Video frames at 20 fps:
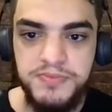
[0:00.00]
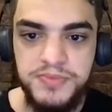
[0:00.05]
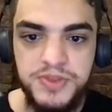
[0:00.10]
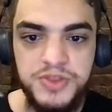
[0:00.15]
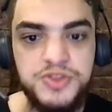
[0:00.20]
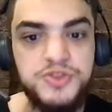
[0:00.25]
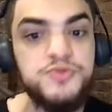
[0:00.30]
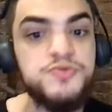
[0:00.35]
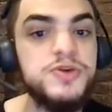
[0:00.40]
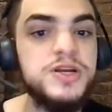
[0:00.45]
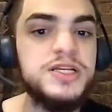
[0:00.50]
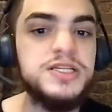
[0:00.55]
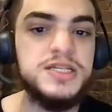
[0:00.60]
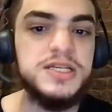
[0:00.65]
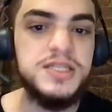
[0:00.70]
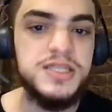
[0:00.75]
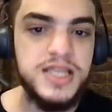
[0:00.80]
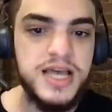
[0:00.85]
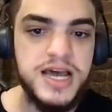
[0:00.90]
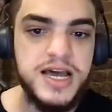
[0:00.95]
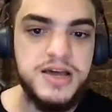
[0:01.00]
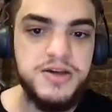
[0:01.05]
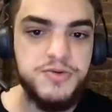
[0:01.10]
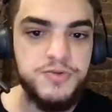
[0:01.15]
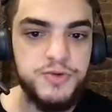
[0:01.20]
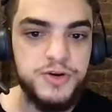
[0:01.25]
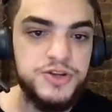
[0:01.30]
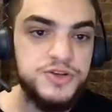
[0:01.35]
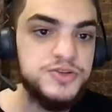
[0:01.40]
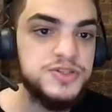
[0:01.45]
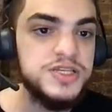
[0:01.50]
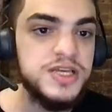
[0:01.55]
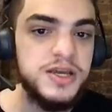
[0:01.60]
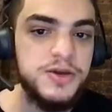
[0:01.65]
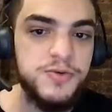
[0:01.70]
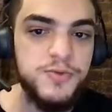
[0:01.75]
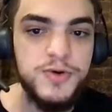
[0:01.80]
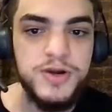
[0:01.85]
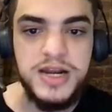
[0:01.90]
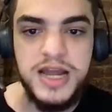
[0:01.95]
The reason that we're
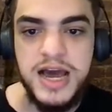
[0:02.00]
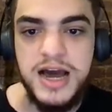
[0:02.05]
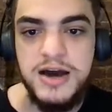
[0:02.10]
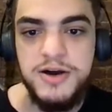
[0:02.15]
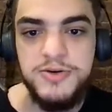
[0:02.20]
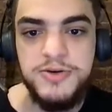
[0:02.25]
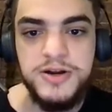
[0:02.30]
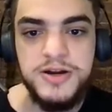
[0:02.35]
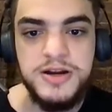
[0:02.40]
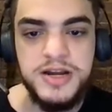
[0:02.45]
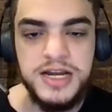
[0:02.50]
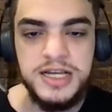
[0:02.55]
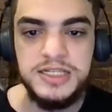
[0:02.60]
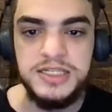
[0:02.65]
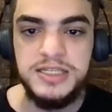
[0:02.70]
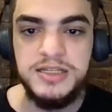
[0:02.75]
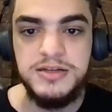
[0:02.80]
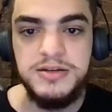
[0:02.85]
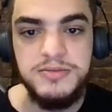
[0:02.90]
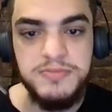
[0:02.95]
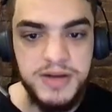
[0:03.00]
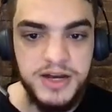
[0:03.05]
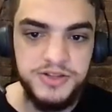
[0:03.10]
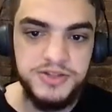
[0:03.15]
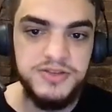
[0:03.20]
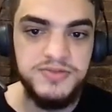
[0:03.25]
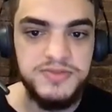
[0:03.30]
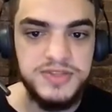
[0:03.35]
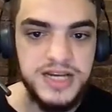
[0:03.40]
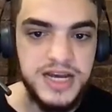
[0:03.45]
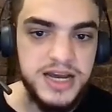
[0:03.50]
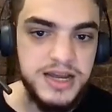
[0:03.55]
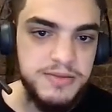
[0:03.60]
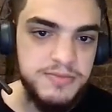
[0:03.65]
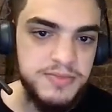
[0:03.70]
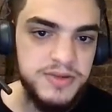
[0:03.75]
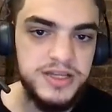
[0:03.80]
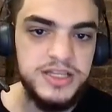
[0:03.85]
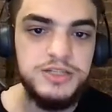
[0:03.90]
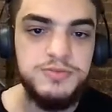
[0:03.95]
using one hour as the amount of
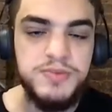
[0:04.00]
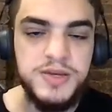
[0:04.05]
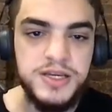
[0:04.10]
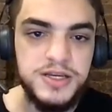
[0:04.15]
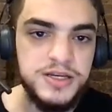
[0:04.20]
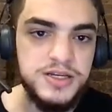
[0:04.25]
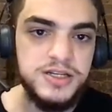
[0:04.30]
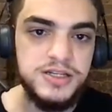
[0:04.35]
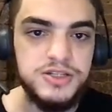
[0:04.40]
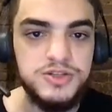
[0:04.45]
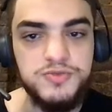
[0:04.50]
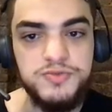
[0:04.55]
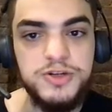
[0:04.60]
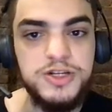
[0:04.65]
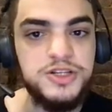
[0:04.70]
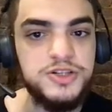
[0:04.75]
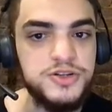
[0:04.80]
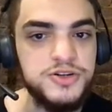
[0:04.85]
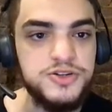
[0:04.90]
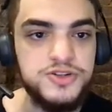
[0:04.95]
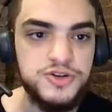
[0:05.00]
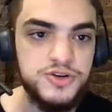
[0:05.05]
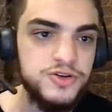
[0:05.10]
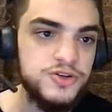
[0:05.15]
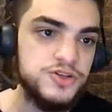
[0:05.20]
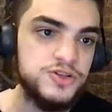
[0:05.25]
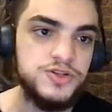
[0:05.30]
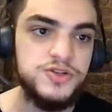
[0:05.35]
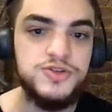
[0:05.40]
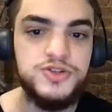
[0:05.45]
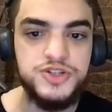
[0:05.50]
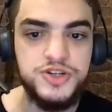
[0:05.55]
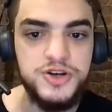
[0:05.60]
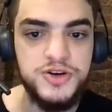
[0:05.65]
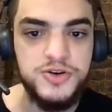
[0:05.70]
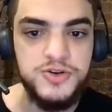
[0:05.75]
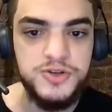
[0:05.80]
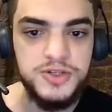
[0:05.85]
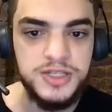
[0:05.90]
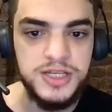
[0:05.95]
time is because research also
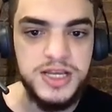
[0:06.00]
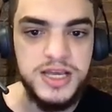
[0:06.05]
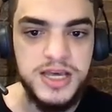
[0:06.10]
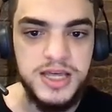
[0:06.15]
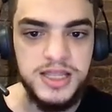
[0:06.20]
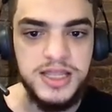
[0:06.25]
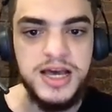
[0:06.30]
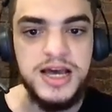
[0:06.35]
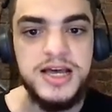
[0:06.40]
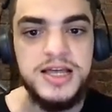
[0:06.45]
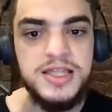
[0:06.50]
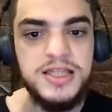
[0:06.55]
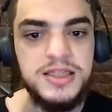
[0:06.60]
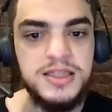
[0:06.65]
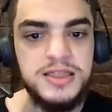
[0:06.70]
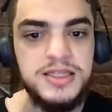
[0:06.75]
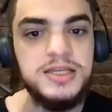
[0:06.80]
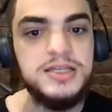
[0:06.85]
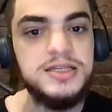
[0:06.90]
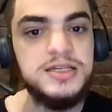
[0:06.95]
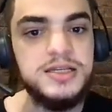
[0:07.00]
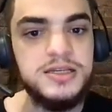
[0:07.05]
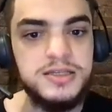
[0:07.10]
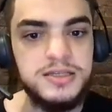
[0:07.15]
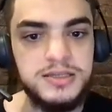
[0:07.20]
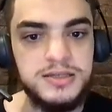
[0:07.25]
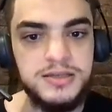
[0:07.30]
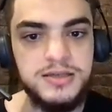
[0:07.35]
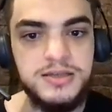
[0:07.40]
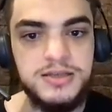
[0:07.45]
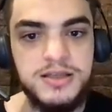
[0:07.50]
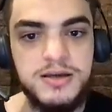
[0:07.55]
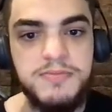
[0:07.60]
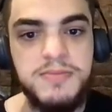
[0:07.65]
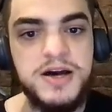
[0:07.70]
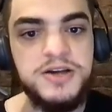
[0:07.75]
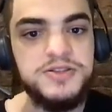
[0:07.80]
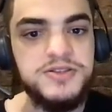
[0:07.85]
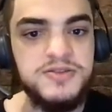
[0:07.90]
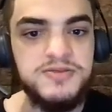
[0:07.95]
shows that this is the
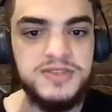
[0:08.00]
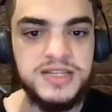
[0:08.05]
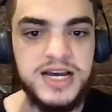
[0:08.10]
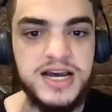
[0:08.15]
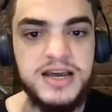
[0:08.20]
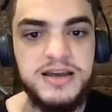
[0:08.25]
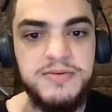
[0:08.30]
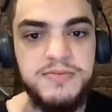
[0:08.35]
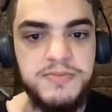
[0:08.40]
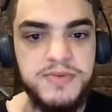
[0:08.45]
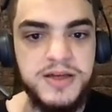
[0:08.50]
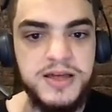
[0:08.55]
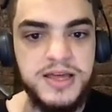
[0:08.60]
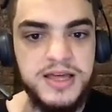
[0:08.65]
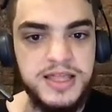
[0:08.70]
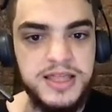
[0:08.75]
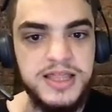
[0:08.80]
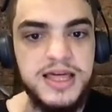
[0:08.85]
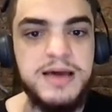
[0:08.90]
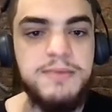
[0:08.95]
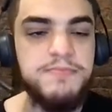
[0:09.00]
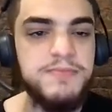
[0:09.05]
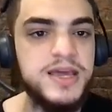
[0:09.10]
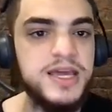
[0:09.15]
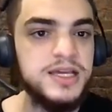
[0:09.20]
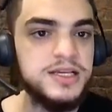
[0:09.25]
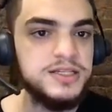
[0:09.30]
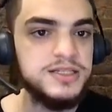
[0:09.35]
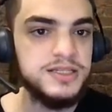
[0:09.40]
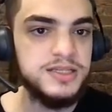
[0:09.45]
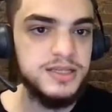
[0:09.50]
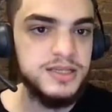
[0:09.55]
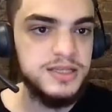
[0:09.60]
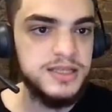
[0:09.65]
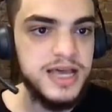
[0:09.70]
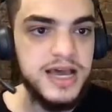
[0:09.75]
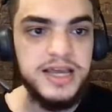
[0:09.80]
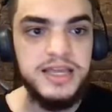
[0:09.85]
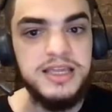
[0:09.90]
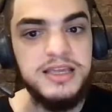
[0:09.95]
amount of time that makes
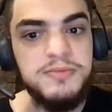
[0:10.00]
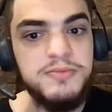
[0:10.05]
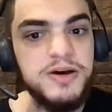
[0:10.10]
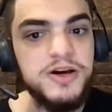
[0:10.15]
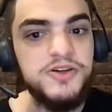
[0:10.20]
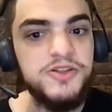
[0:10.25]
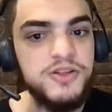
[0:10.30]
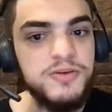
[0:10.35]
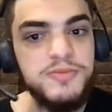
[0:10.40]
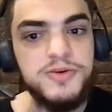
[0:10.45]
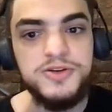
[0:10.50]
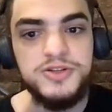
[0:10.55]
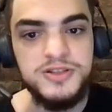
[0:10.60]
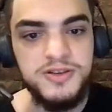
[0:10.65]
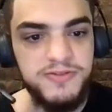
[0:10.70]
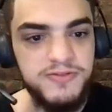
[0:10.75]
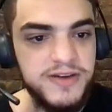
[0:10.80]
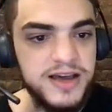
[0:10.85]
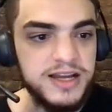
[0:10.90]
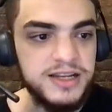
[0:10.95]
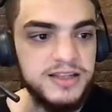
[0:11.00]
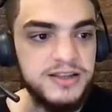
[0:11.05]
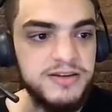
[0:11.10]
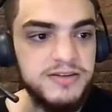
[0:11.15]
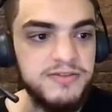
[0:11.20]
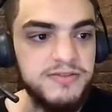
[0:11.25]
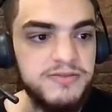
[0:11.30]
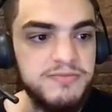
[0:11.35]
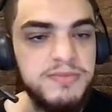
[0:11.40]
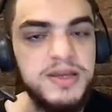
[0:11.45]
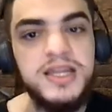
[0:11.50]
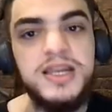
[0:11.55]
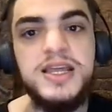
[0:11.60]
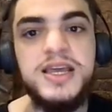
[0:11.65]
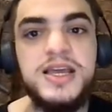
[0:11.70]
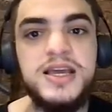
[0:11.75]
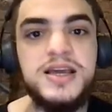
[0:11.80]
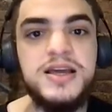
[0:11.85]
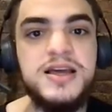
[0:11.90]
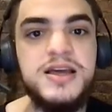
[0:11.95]
that email the most effective,
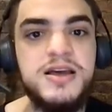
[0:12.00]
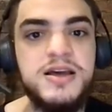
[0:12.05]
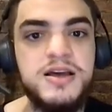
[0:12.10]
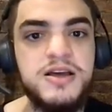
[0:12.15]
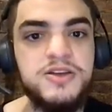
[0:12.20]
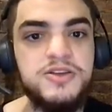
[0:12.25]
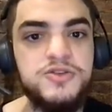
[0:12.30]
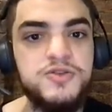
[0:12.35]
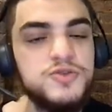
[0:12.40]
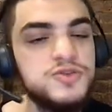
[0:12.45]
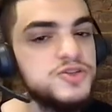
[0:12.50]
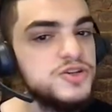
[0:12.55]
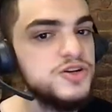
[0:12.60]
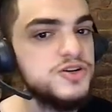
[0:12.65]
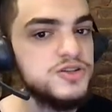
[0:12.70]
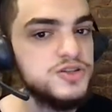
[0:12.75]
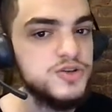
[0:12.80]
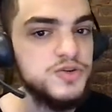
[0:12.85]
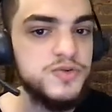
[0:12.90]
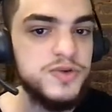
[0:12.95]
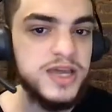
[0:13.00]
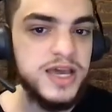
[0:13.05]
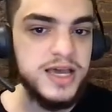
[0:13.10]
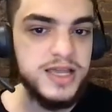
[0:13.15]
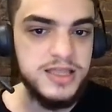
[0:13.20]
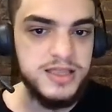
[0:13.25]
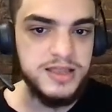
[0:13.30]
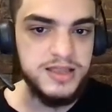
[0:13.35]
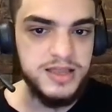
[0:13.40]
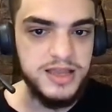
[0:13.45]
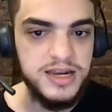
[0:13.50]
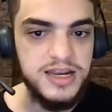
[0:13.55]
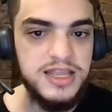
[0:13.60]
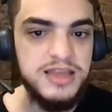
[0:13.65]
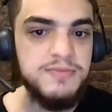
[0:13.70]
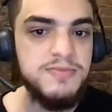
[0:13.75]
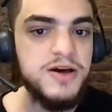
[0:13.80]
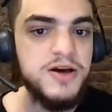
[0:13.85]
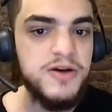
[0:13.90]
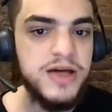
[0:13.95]
meaning users who get an
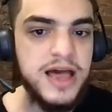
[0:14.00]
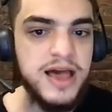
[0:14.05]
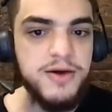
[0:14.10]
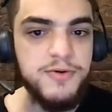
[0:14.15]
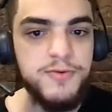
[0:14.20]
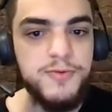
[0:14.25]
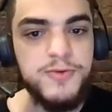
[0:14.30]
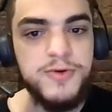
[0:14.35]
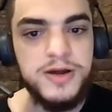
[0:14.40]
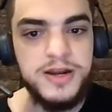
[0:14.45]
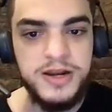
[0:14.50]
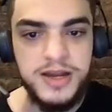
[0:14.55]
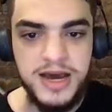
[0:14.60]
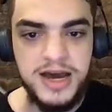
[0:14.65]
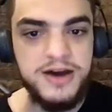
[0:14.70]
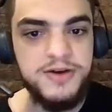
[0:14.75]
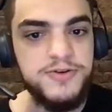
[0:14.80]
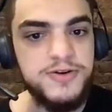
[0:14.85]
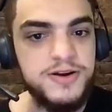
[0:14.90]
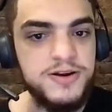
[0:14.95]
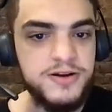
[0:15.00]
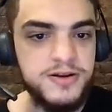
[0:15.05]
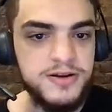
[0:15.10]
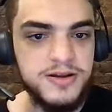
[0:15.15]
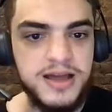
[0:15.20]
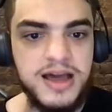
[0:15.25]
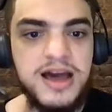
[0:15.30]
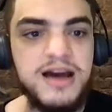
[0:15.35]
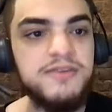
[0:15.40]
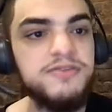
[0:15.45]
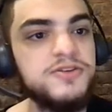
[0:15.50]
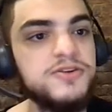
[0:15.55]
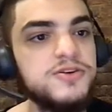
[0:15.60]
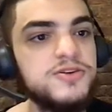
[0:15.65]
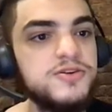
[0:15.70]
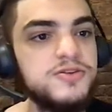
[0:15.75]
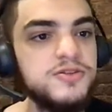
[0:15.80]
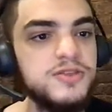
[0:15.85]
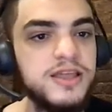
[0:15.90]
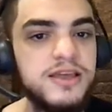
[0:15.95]
email at one hour
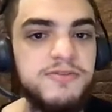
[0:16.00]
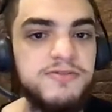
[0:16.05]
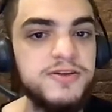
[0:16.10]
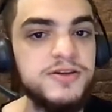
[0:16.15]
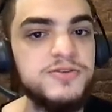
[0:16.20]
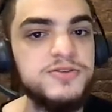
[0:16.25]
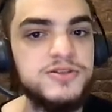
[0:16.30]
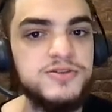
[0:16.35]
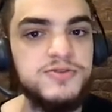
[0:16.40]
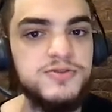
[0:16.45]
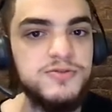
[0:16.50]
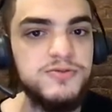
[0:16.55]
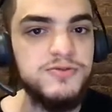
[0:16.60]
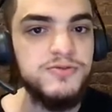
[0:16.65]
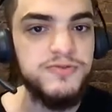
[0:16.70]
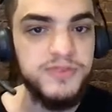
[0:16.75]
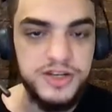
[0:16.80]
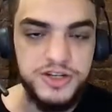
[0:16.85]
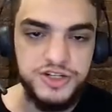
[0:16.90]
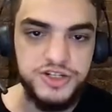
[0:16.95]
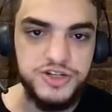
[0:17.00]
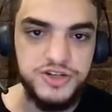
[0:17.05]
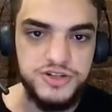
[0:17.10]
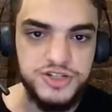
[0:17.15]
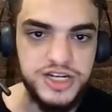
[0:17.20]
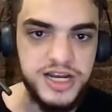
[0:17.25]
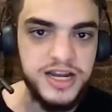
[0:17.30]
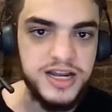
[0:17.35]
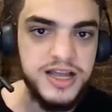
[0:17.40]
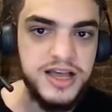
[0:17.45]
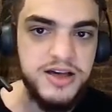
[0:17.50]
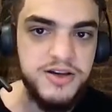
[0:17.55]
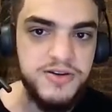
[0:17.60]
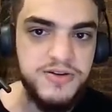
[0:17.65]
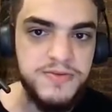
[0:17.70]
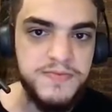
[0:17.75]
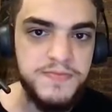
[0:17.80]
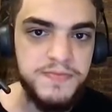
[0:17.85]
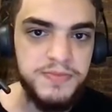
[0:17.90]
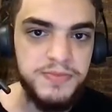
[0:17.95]
after they fail to finish their checkout
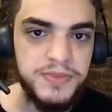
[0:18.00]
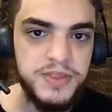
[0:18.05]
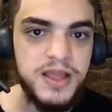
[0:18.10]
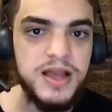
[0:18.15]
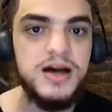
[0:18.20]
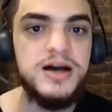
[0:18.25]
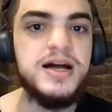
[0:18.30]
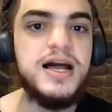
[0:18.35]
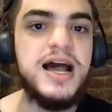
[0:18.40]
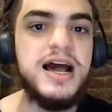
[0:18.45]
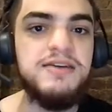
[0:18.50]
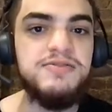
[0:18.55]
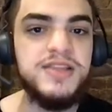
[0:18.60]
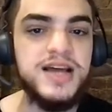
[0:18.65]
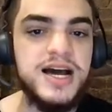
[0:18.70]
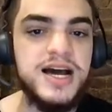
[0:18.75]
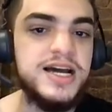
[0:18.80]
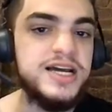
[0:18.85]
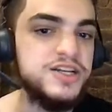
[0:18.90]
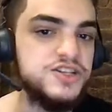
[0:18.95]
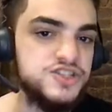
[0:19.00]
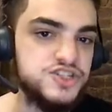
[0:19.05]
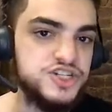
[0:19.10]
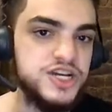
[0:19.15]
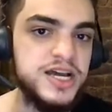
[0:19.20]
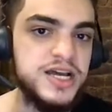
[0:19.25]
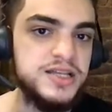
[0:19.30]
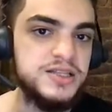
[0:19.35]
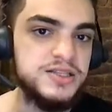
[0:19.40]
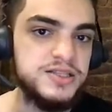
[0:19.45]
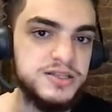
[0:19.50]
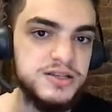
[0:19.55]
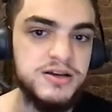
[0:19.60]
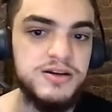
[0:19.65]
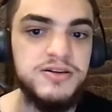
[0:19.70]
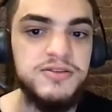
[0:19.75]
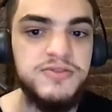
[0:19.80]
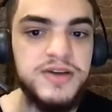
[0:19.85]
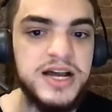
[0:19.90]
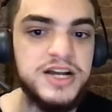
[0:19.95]
have the highest chance
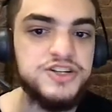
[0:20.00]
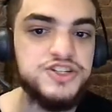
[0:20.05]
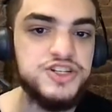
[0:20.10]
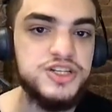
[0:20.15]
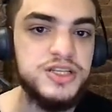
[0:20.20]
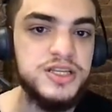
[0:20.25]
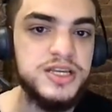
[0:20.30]
of actually